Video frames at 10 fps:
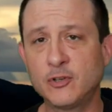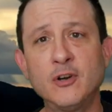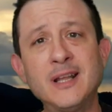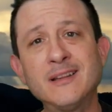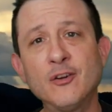
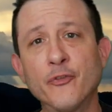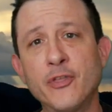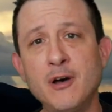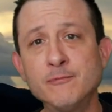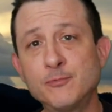turn that little
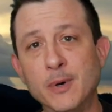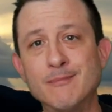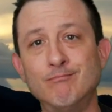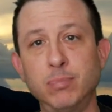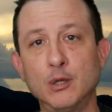thumbs
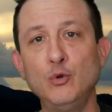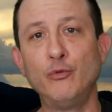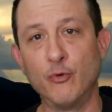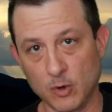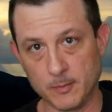button
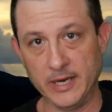blue for